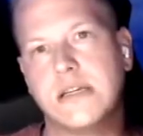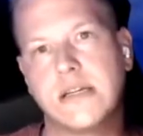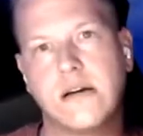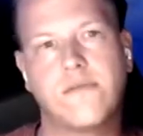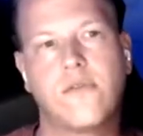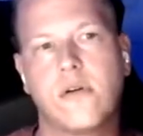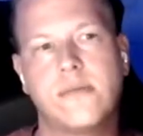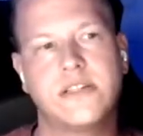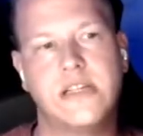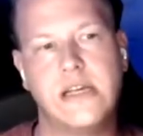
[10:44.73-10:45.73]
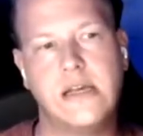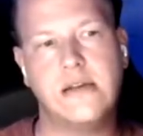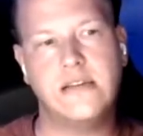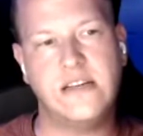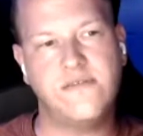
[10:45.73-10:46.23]
Terraform is
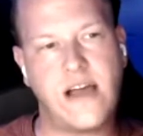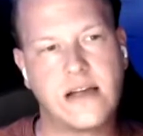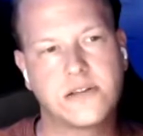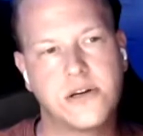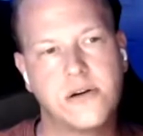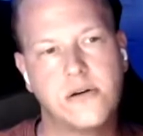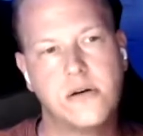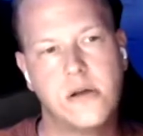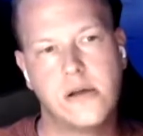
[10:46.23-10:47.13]
the de facto,